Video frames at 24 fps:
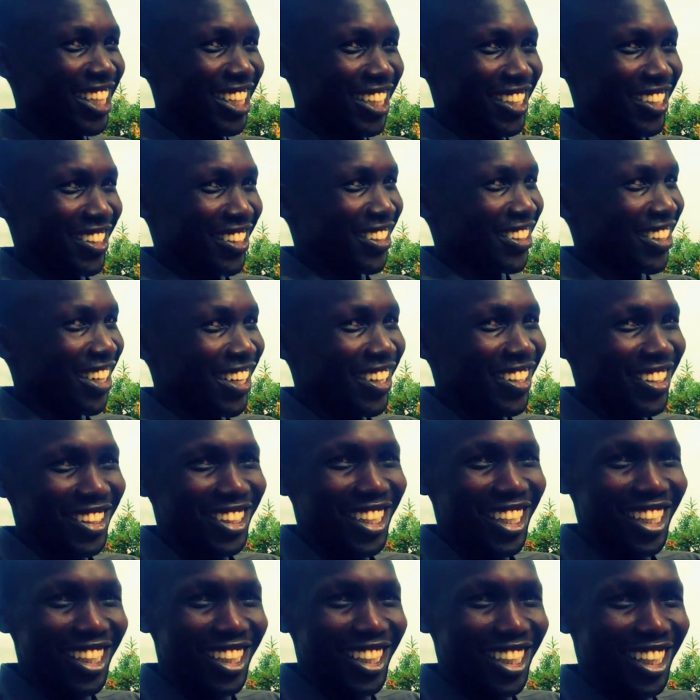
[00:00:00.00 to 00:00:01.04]
yeah. So I was
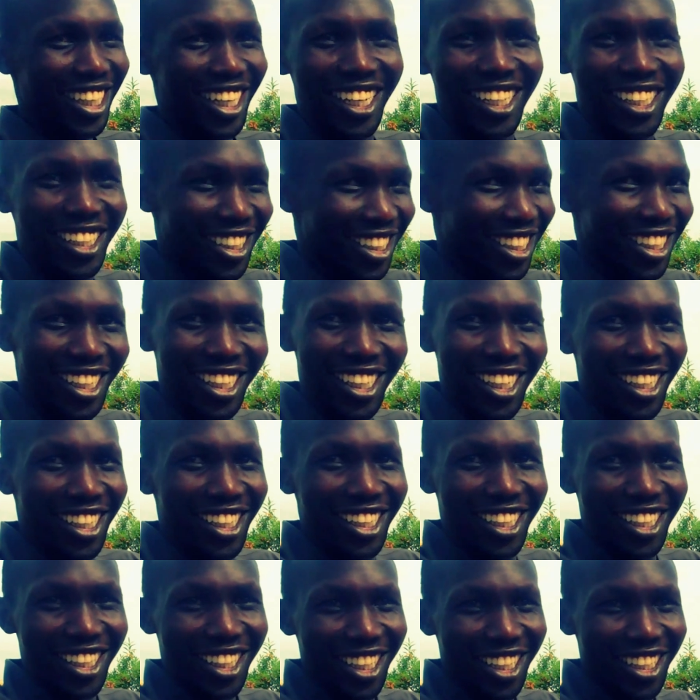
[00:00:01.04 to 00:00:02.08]
telling the guys,
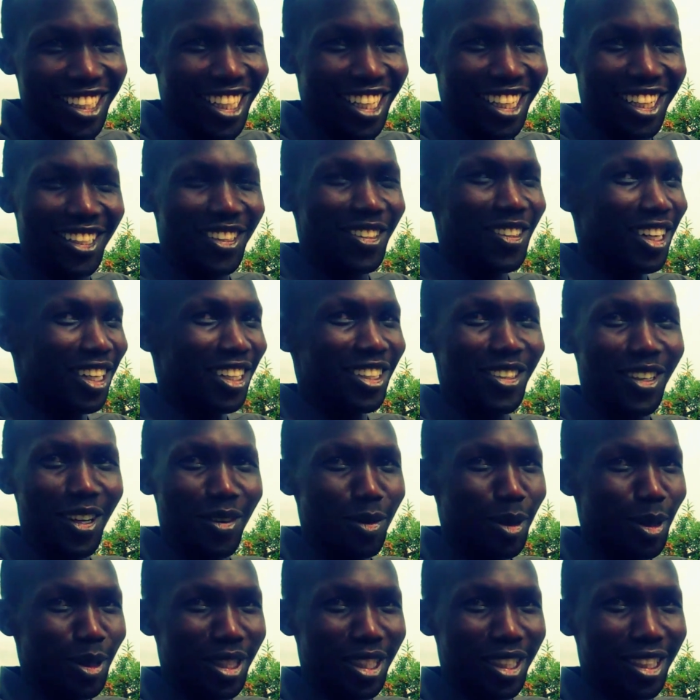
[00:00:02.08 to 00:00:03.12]
there's nothing you can do
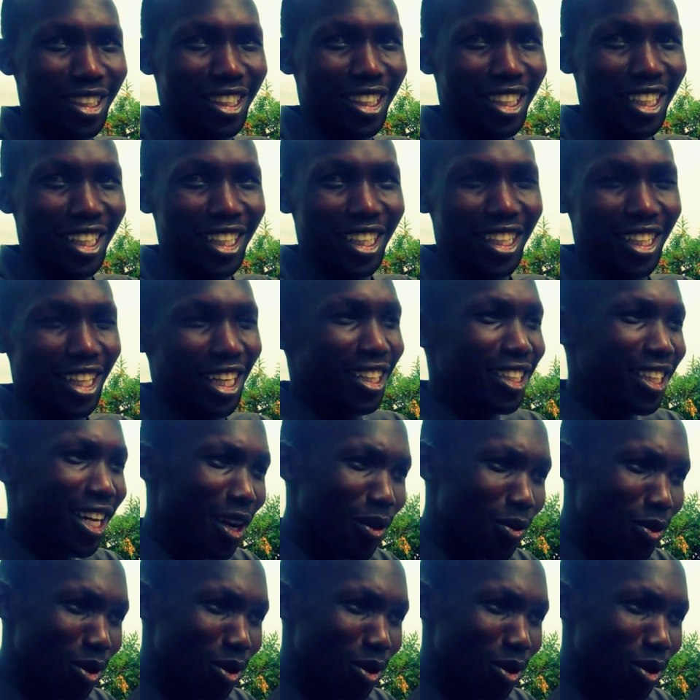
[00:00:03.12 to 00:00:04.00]
about it. Mm-hmm. That guy